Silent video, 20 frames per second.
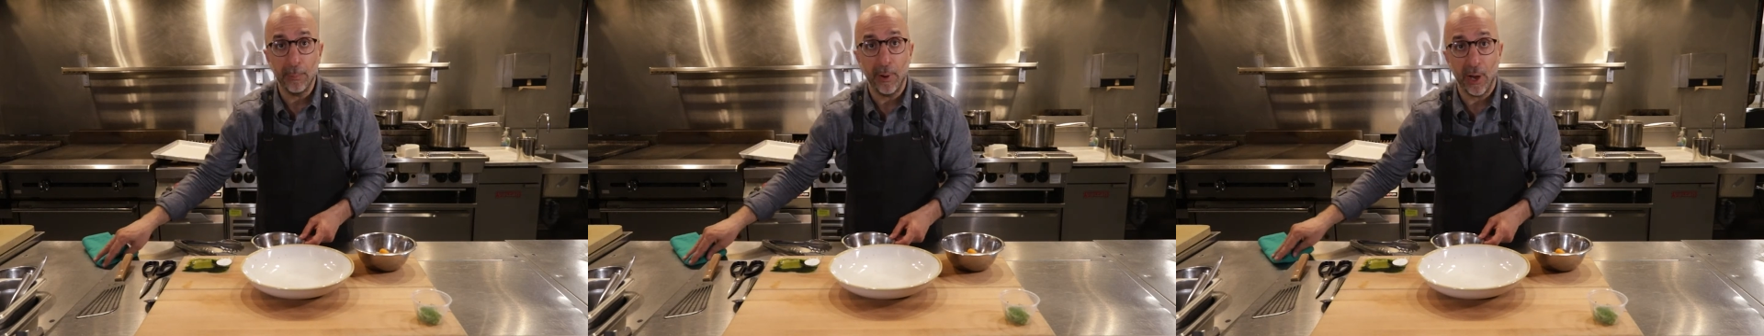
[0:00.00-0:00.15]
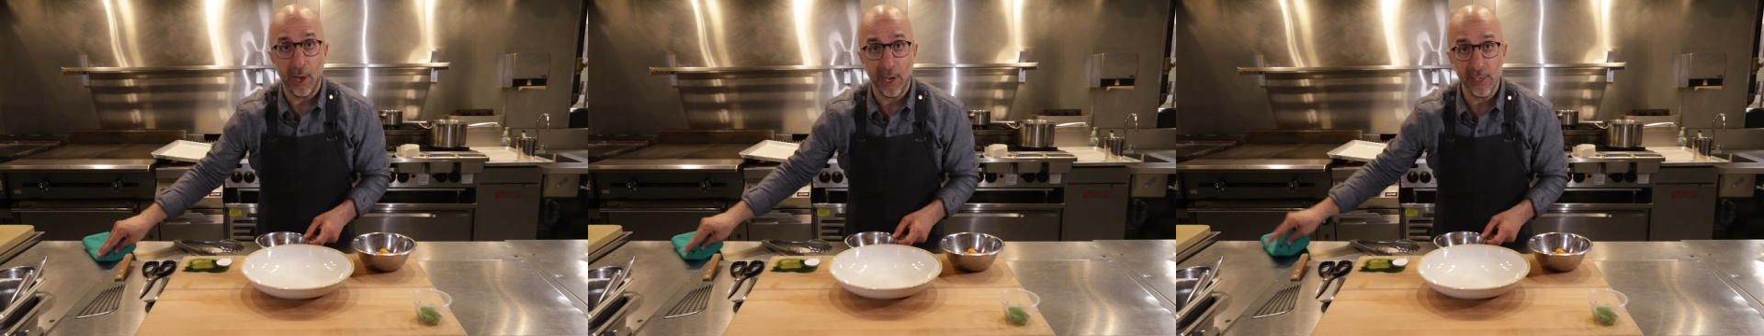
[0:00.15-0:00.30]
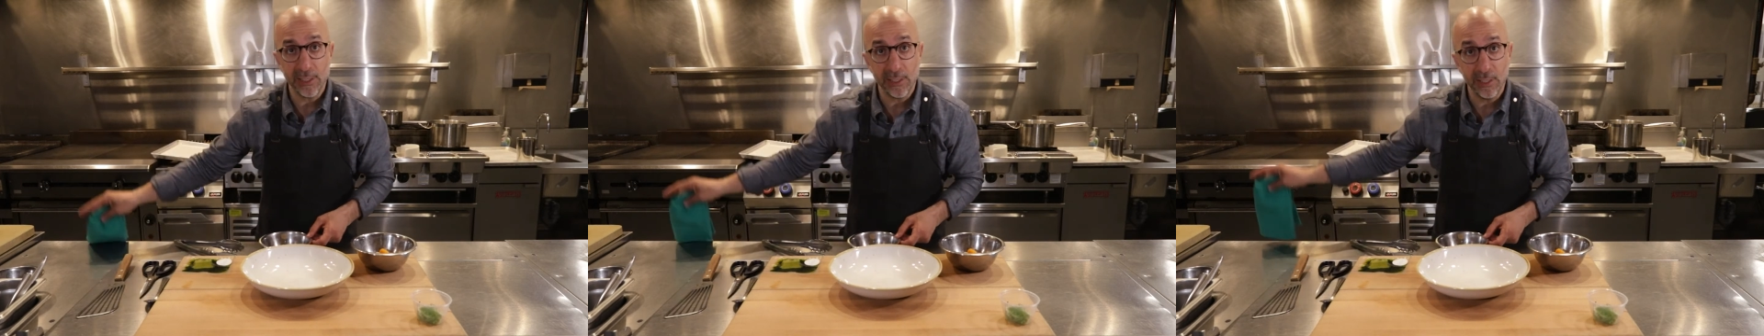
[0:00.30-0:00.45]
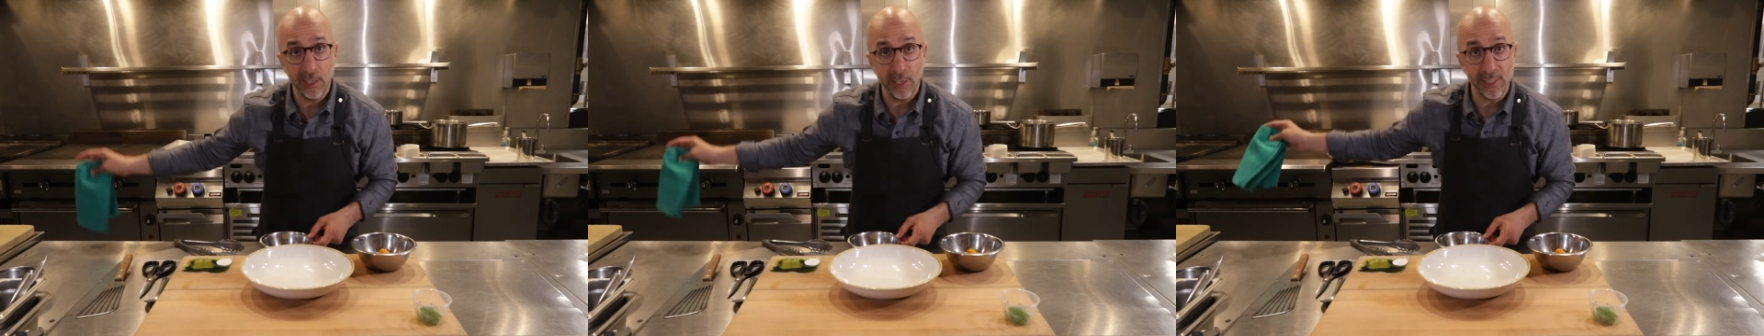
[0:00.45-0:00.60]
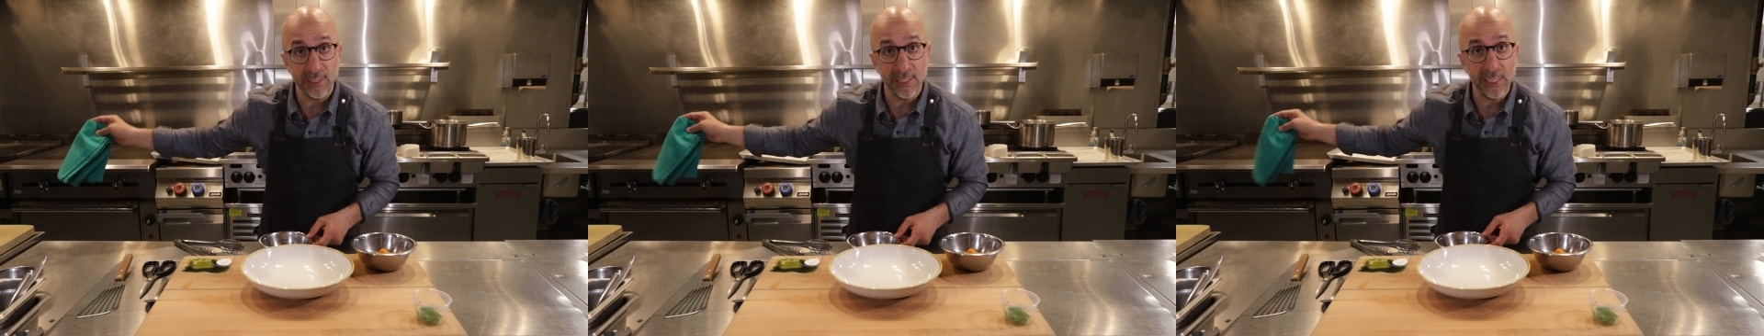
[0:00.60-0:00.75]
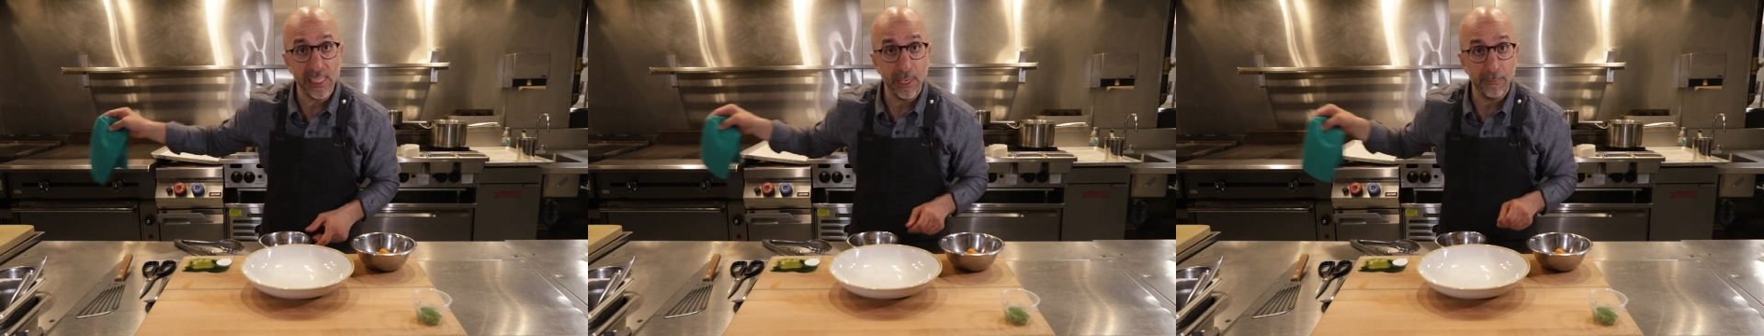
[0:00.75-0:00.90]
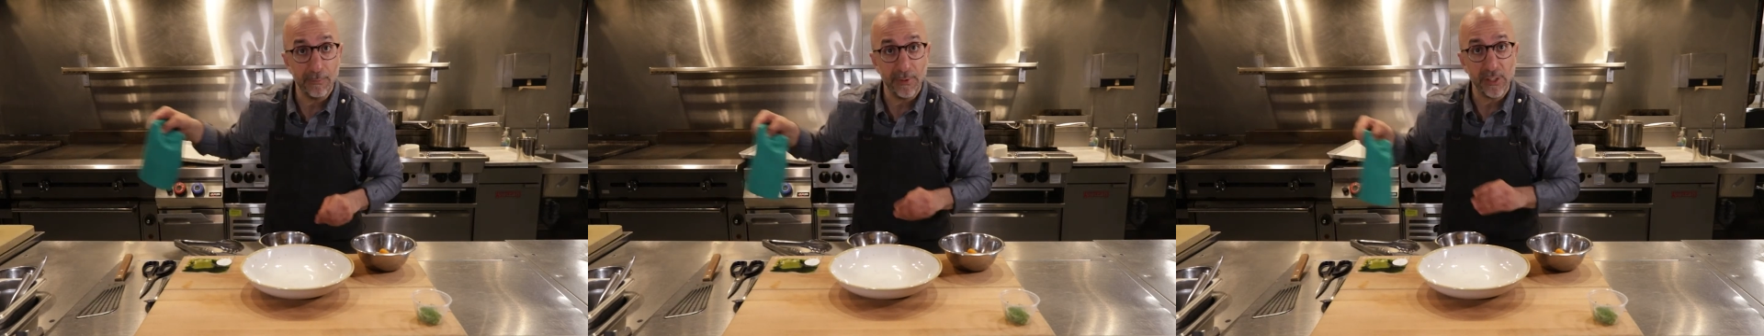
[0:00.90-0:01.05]
pasta and
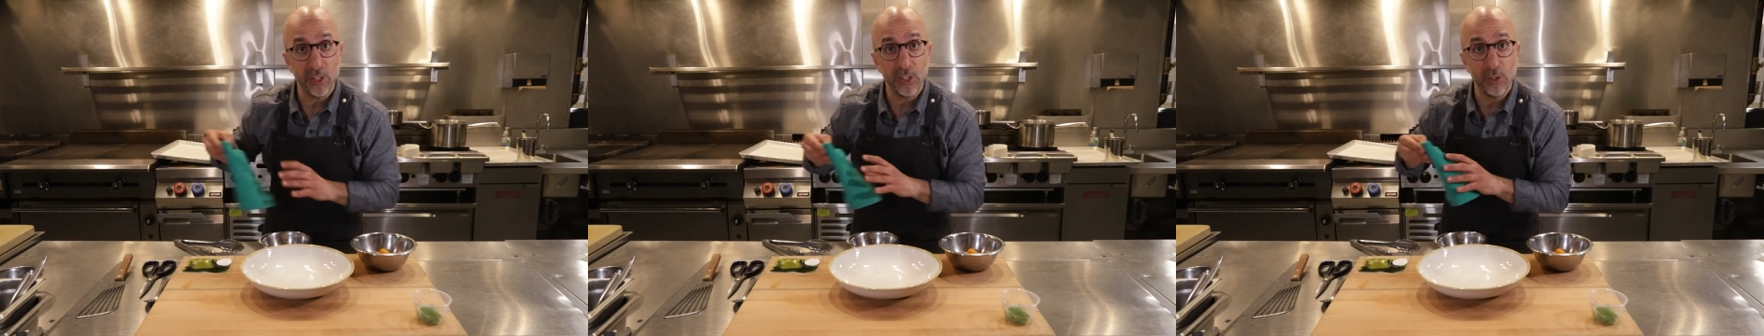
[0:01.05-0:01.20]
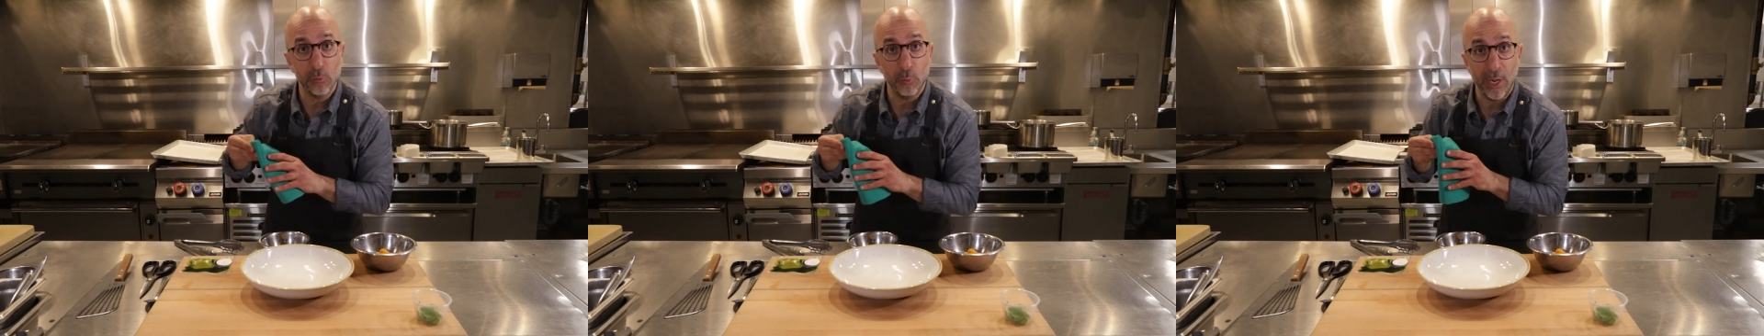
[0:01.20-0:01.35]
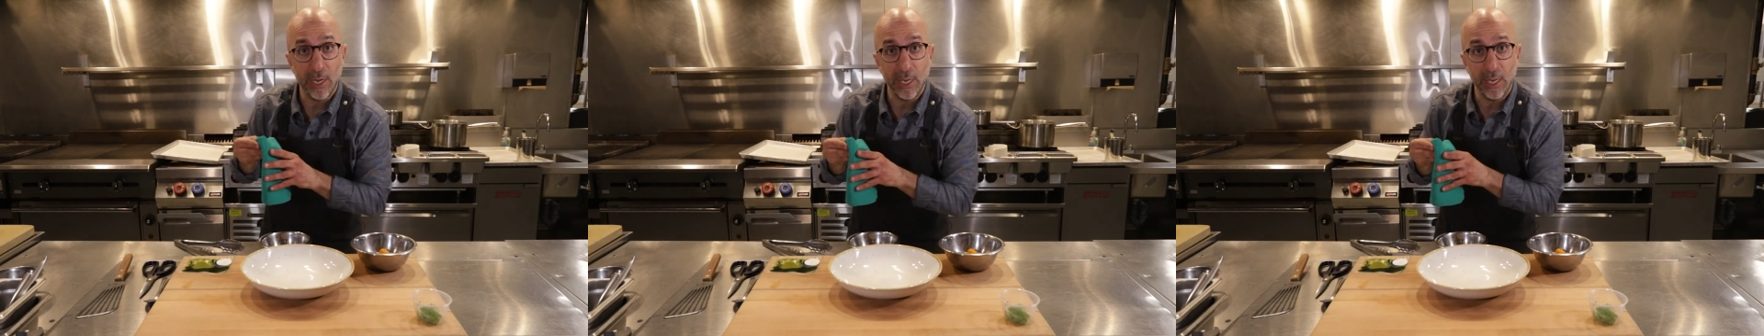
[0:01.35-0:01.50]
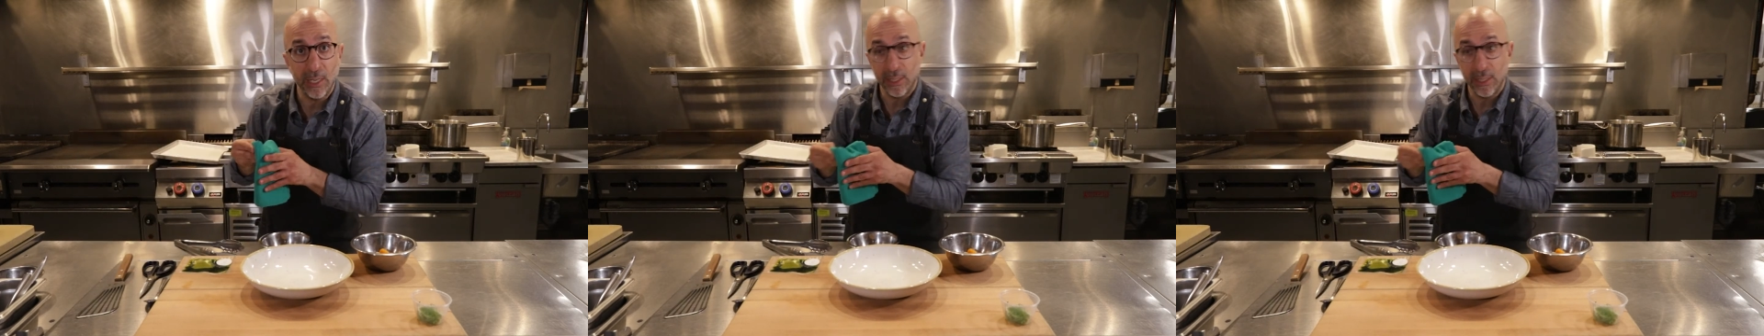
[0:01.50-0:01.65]
see if it's ready